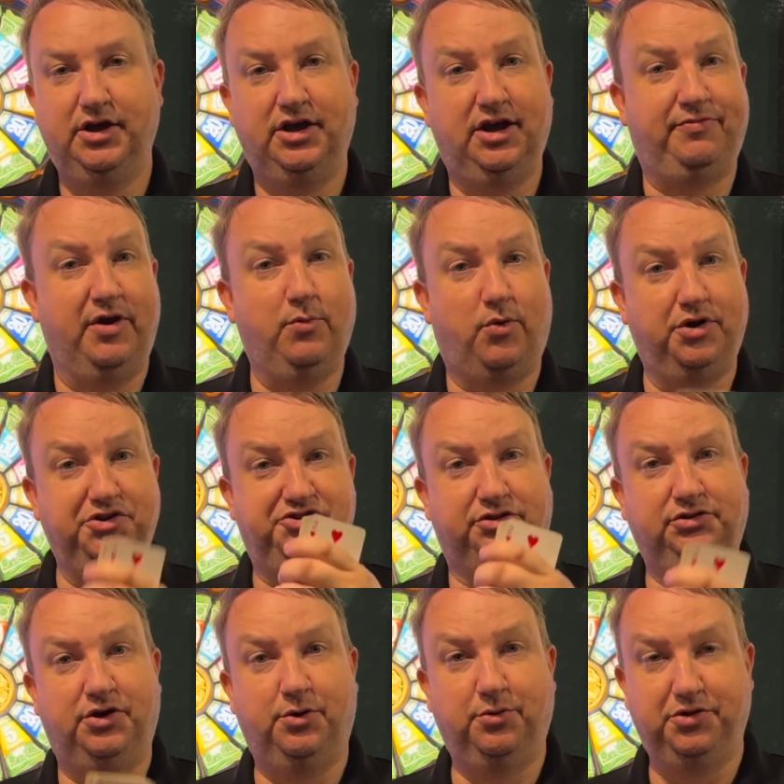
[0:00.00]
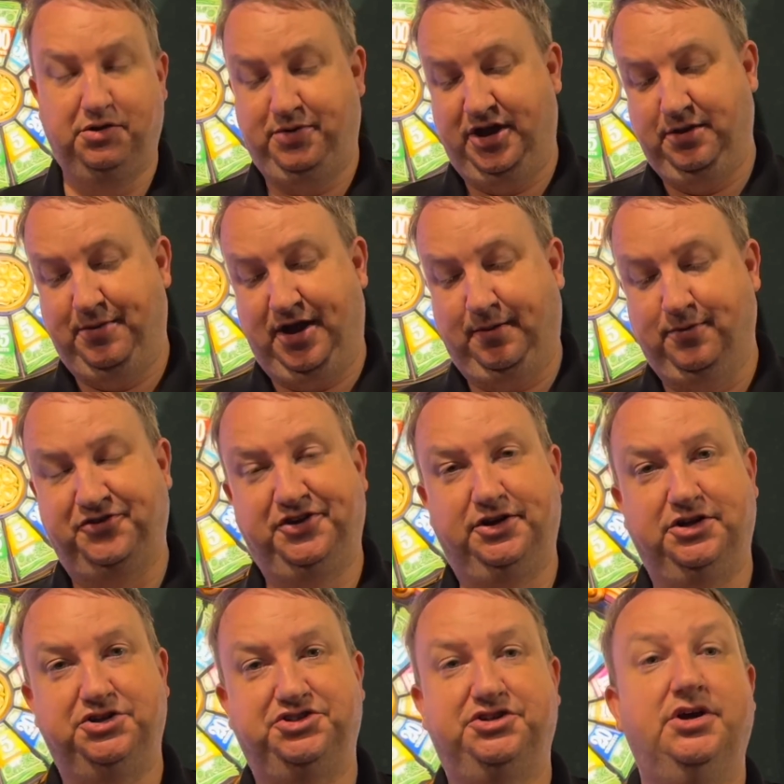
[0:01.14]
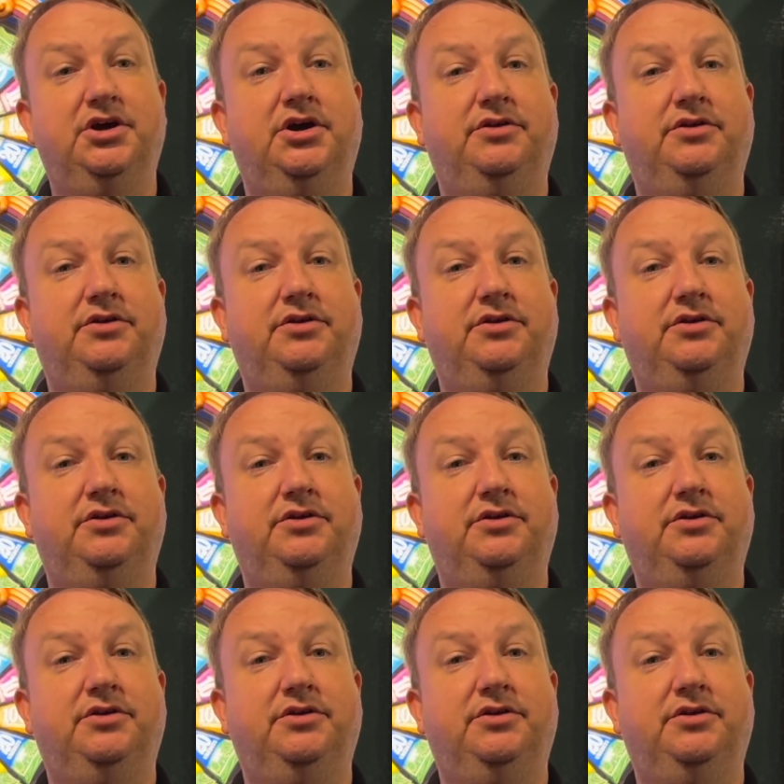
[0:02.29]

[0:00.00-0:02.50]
If they wanted to lower the payback percentage,